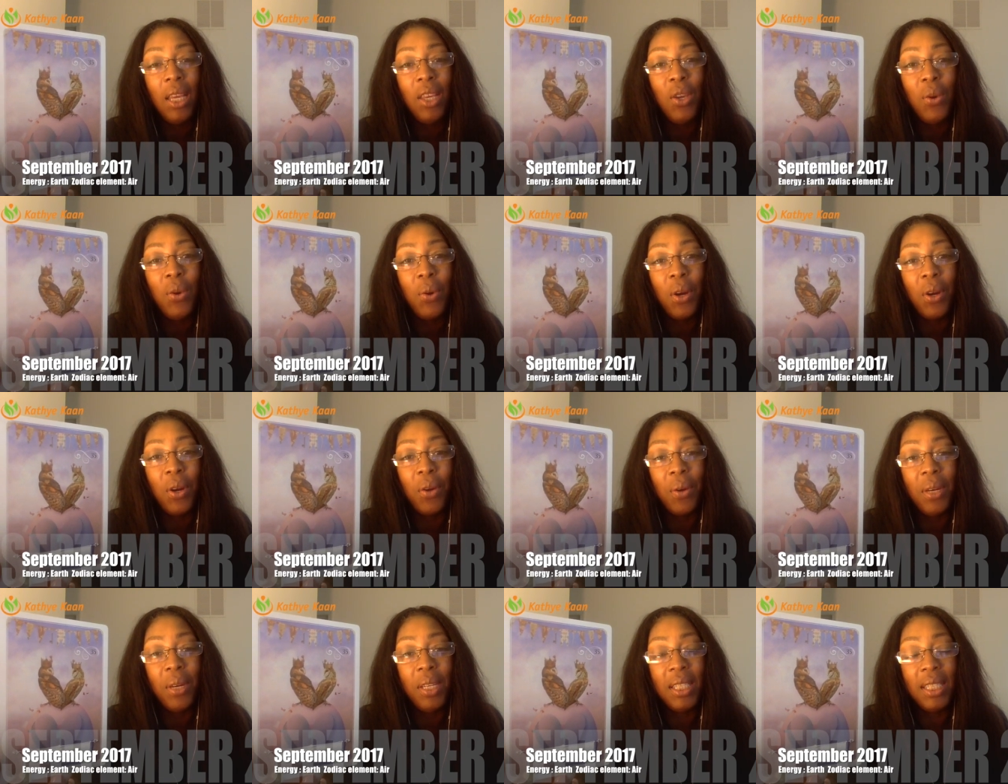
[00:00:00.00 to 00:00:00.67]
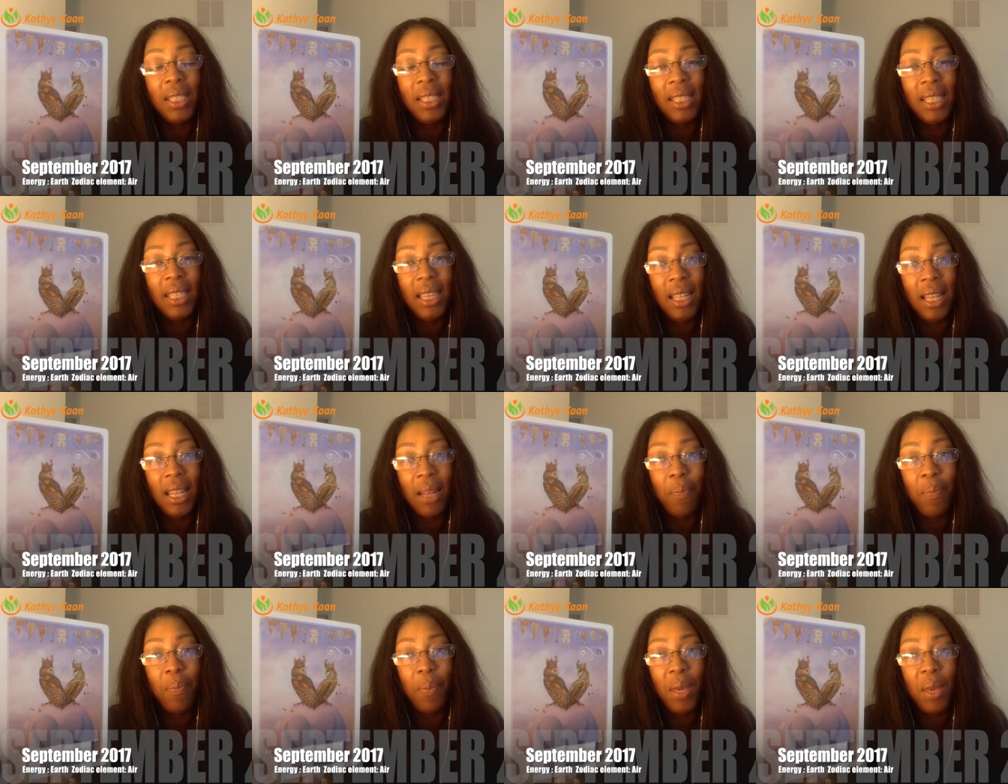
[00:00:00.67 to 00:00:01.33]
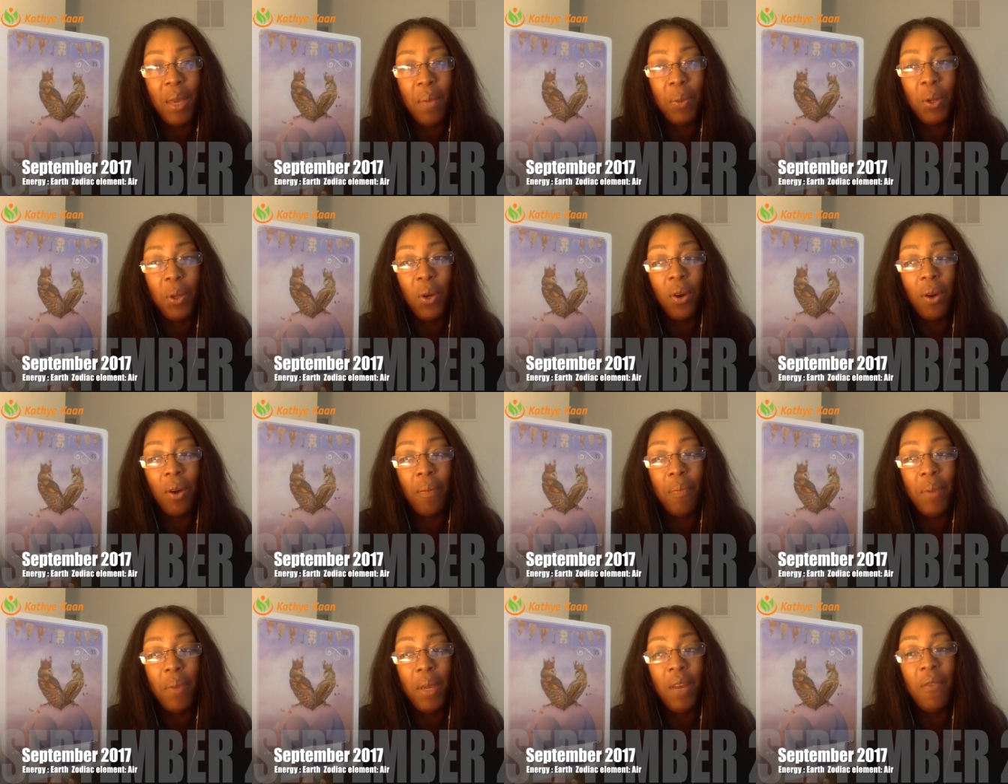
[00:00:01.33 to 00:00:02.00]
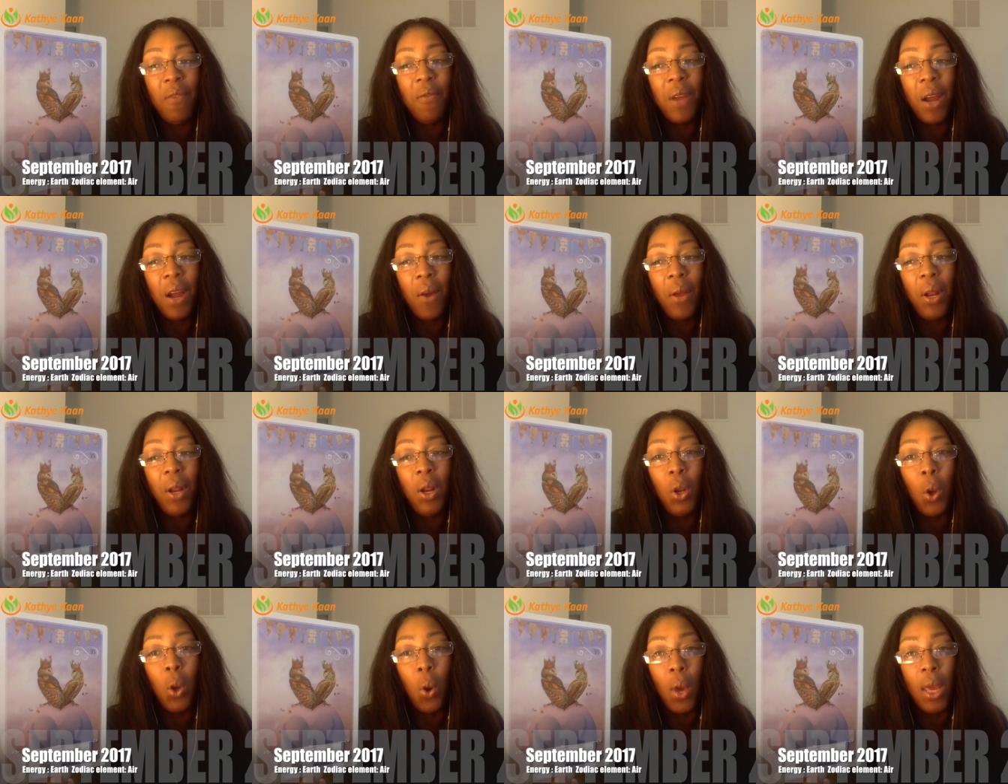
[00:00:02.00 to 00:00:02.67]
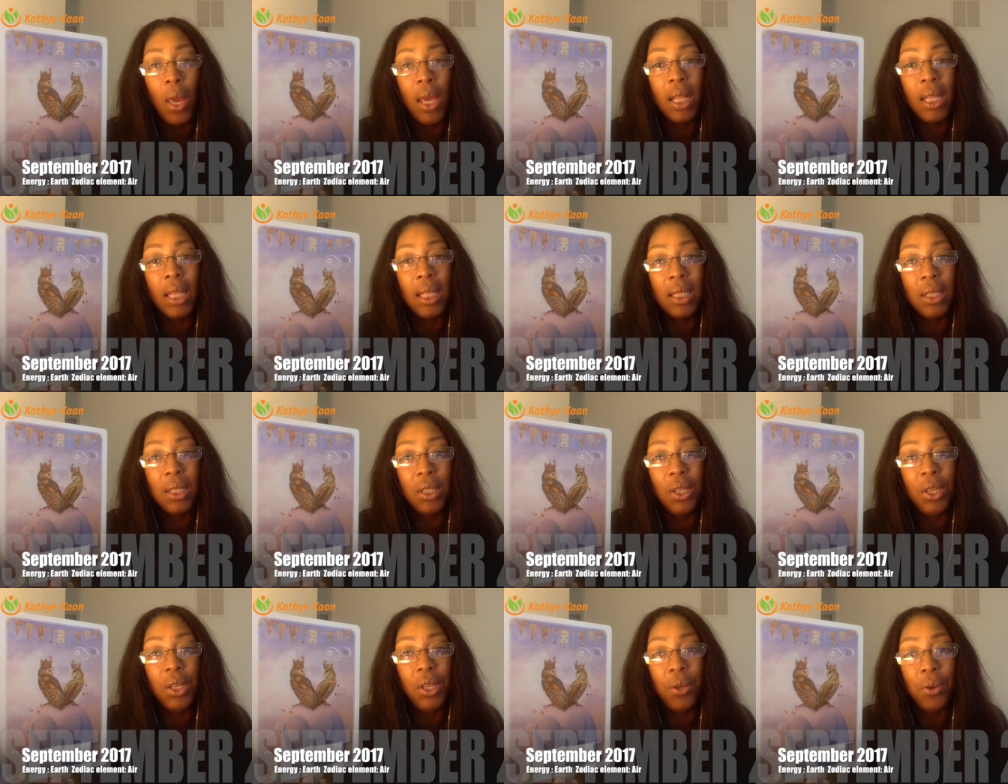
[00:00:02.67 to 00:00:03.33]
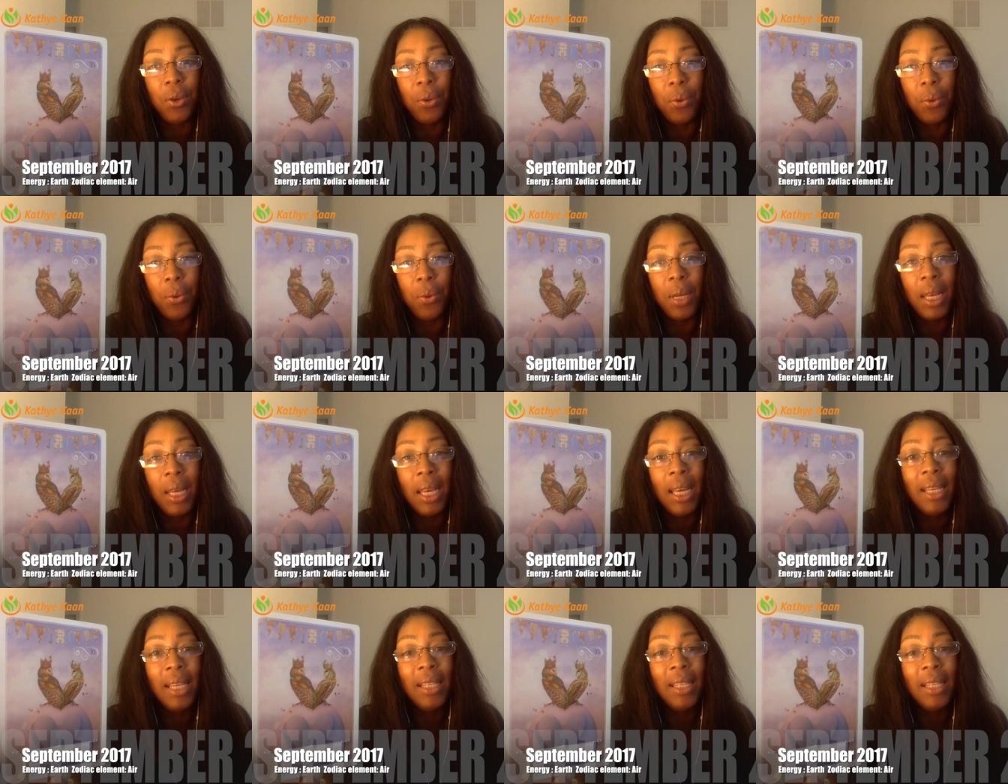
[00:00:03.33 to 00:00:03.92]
You are going to see that people are being very loyal to you.